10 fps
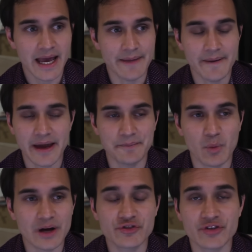and that in
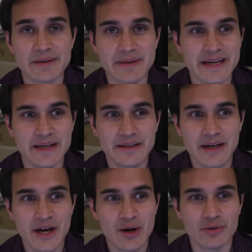one dream
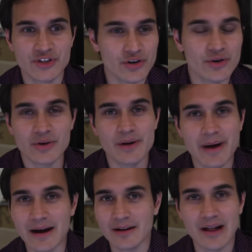he was so good at
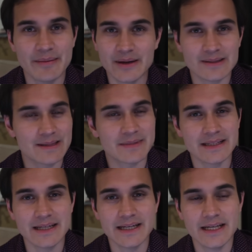mountain climbing or
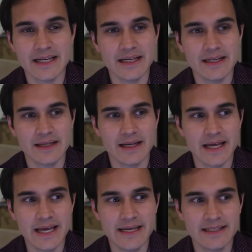something that
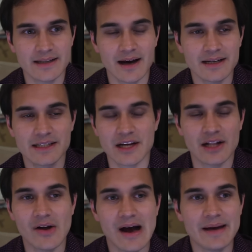he started to
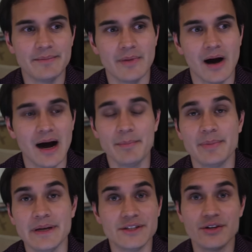climb
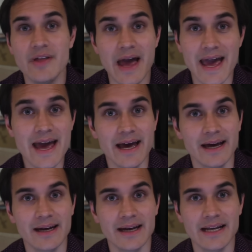up into the air,